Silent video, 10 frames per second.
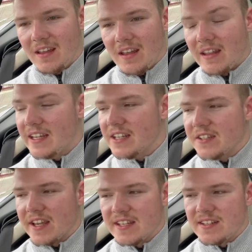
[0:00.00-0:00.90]
Like I
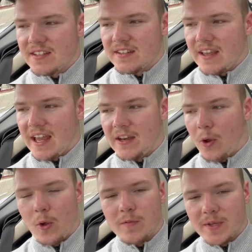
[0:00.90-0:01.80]
said, in
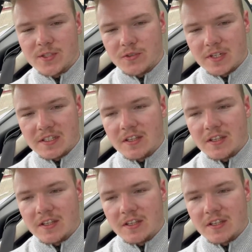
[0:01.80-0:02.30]
all of my streaks,